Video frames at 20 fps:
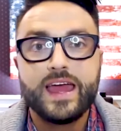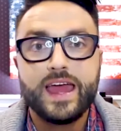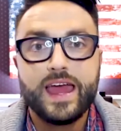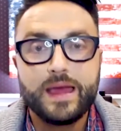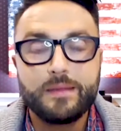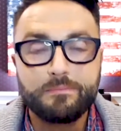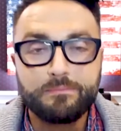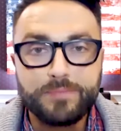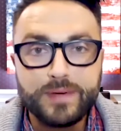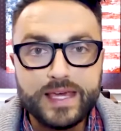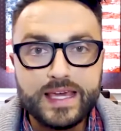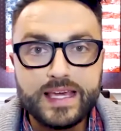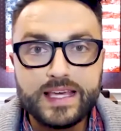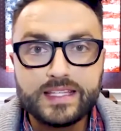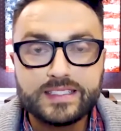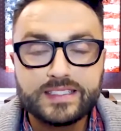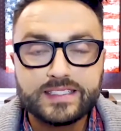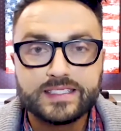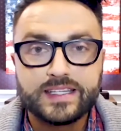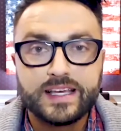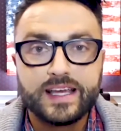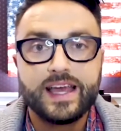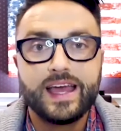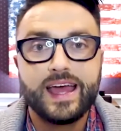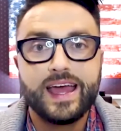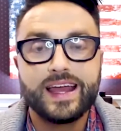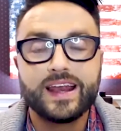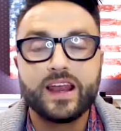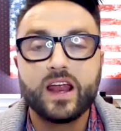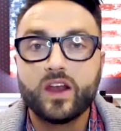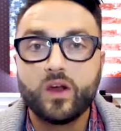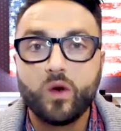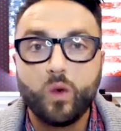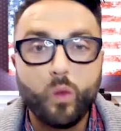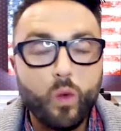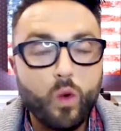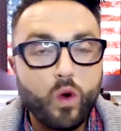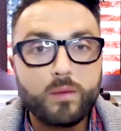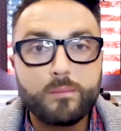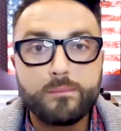and peace and on a
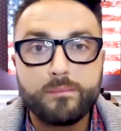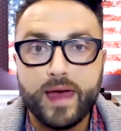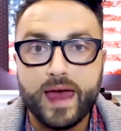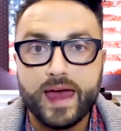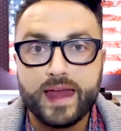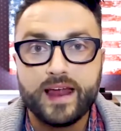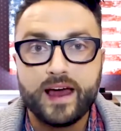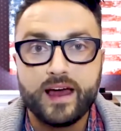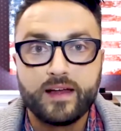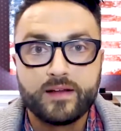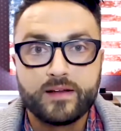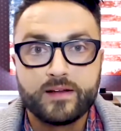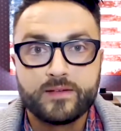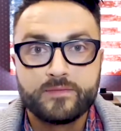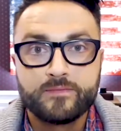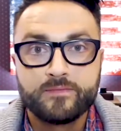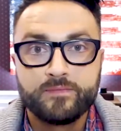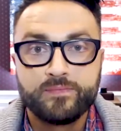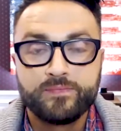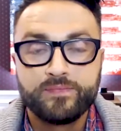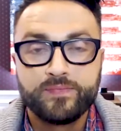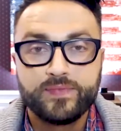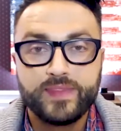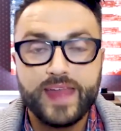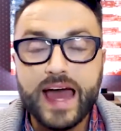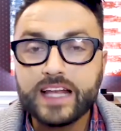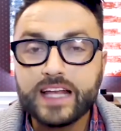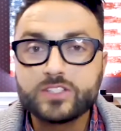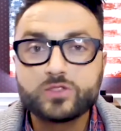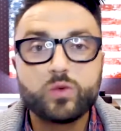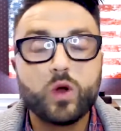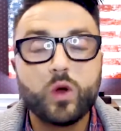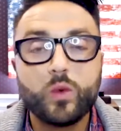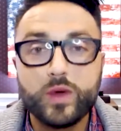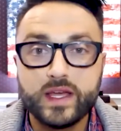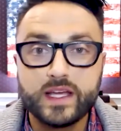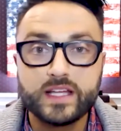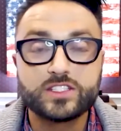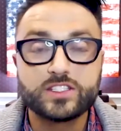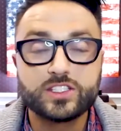warm bed? That is where we
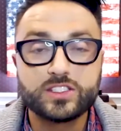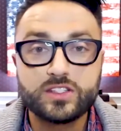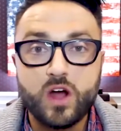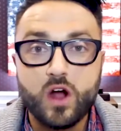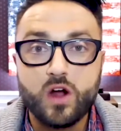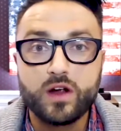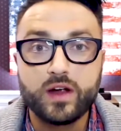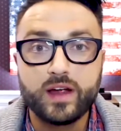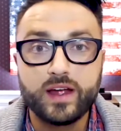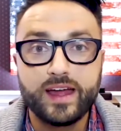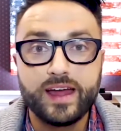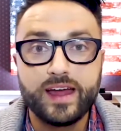can start.